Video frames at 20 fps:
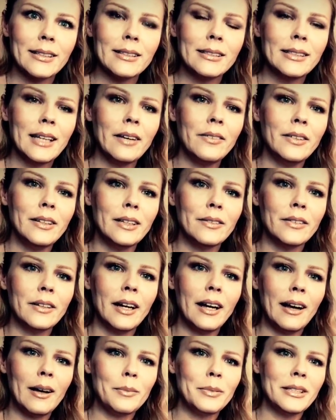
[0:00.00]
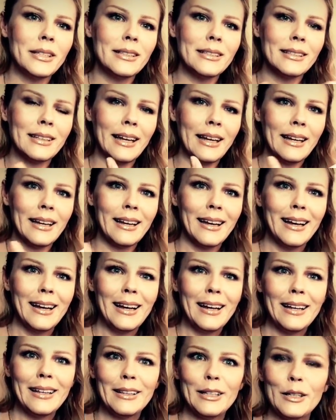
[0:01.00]
The Seven of Cups, it's like
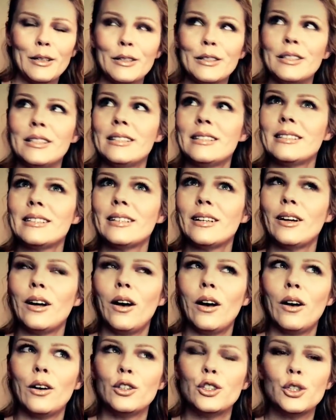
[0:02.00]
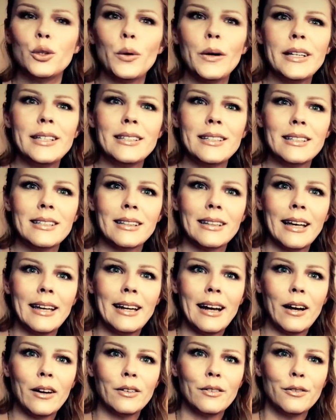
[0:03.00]
there's choices
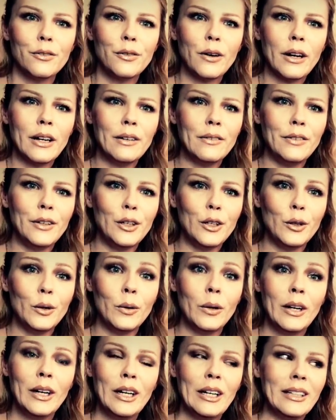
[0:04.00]
laid out in front of you.